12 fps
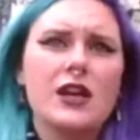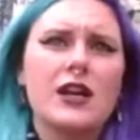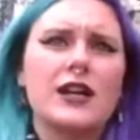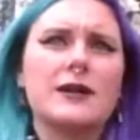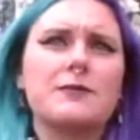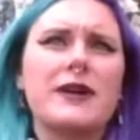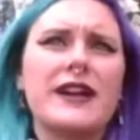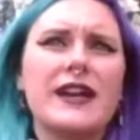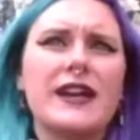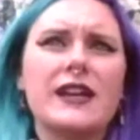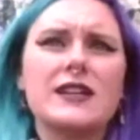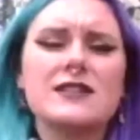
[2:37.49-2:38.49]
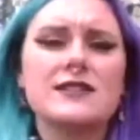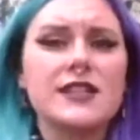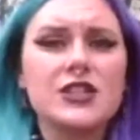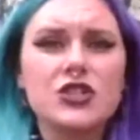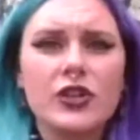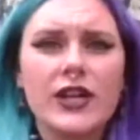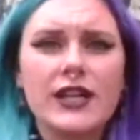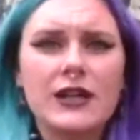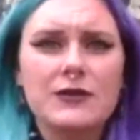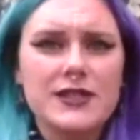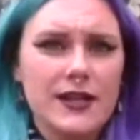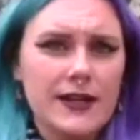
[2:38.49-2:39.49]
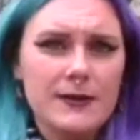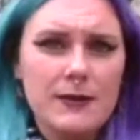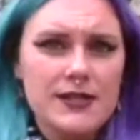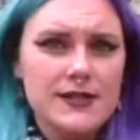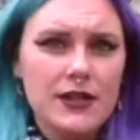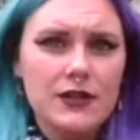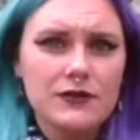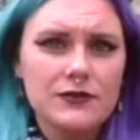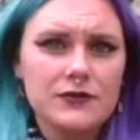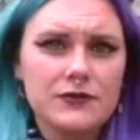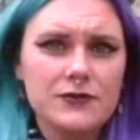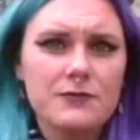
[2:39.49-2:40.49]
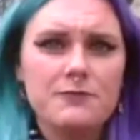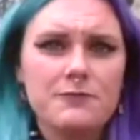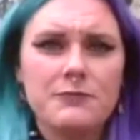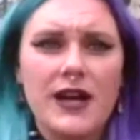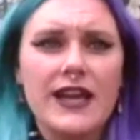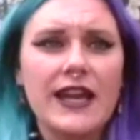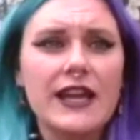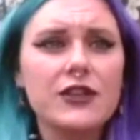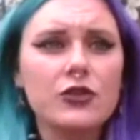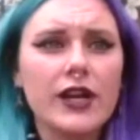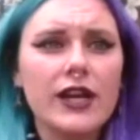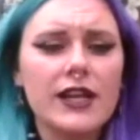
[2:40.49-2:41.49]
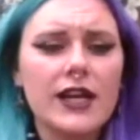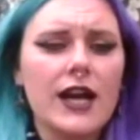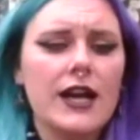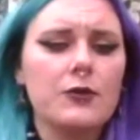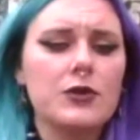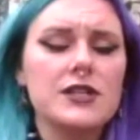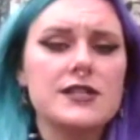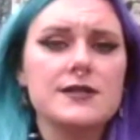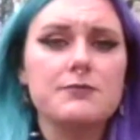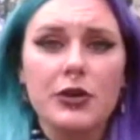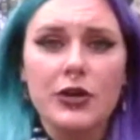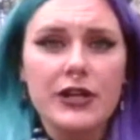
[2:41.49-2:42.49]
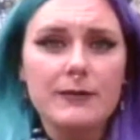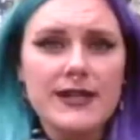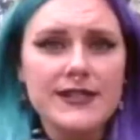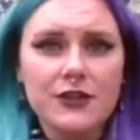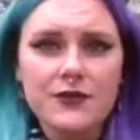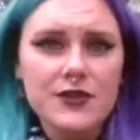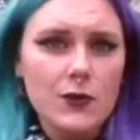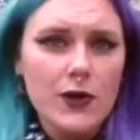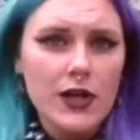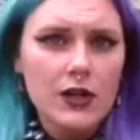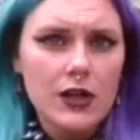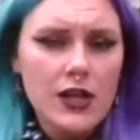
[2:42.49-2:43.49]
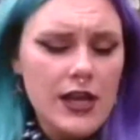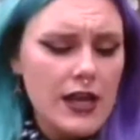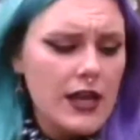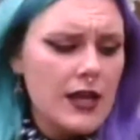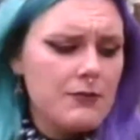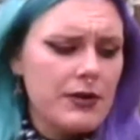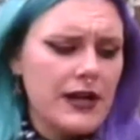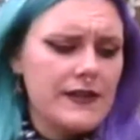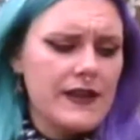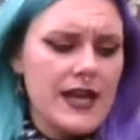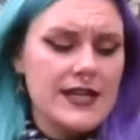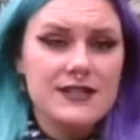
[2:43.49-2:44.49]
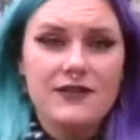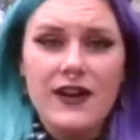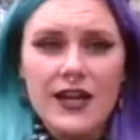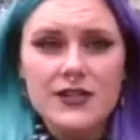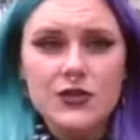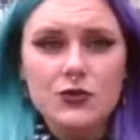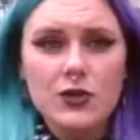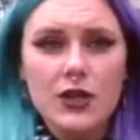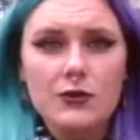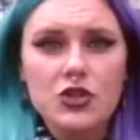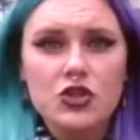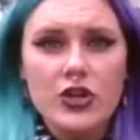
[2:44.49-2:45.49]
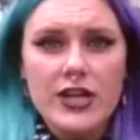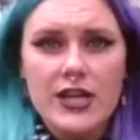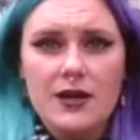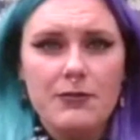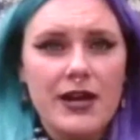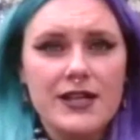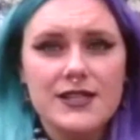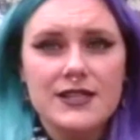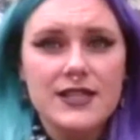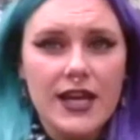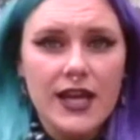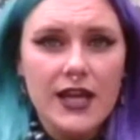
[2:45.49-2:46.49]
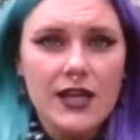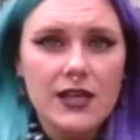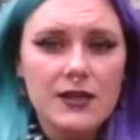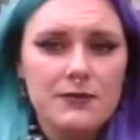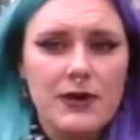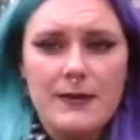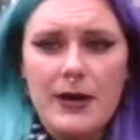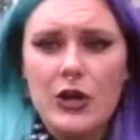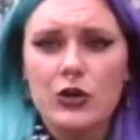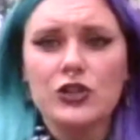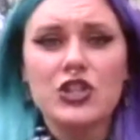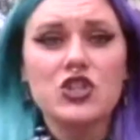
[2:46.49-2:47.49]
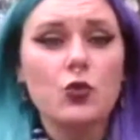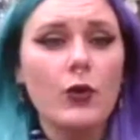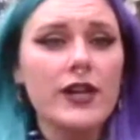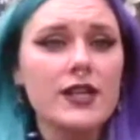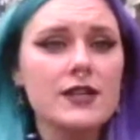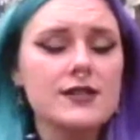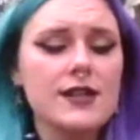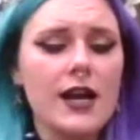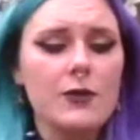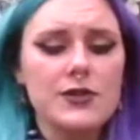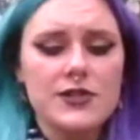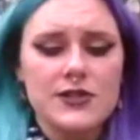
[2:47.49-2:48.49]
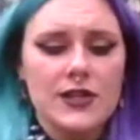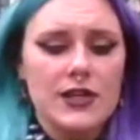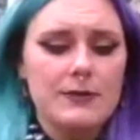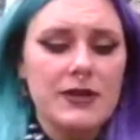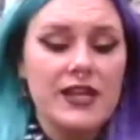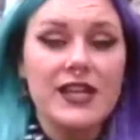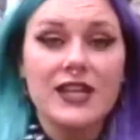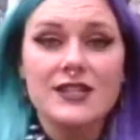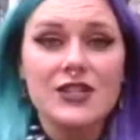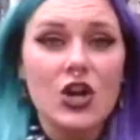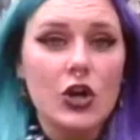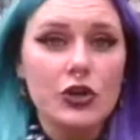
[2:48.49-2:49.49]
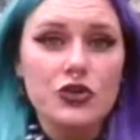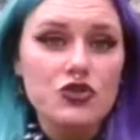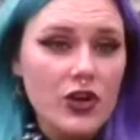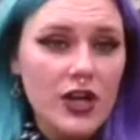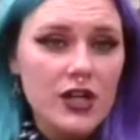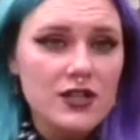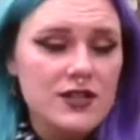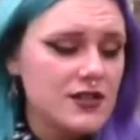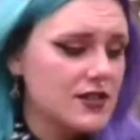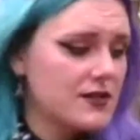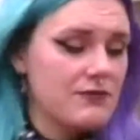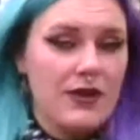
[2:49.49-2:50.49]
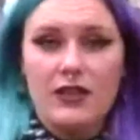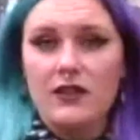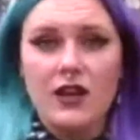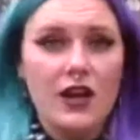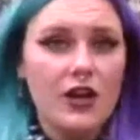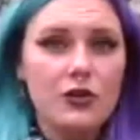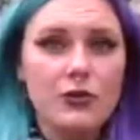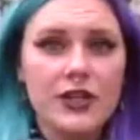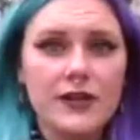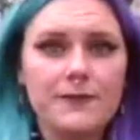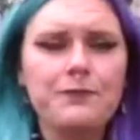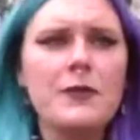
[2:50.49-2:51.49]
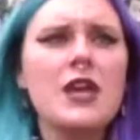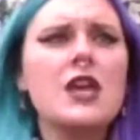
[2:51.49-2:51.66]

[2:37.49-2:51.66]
By 6th grade, I was cutting myself. By 8th grade, I was burning myself as well. By the end of high school, I was drinking a pint a day. By my early 20s, I was getting into harder drugs, meth and heroin.